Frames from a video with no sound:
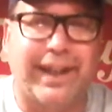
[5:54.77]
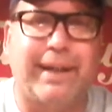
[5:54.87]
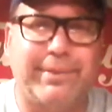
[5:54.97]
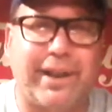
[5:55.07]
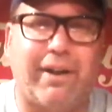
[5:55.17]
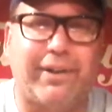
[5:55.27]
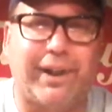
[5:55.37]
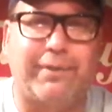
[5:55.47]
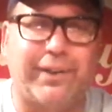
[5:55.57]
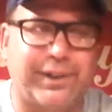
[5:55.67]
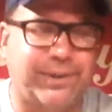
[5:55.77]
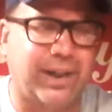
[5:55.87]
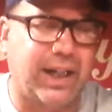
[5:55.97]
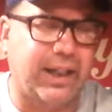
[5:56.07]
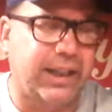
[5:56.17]
I'm tall enough for this
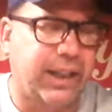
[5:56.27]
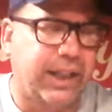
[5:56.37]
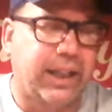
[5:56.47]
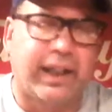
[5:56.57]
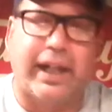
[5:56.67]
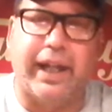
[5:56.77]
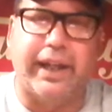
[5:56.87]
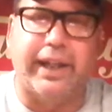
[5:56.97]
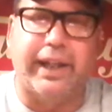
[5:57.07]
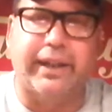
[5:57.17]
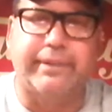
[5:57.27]
ride, and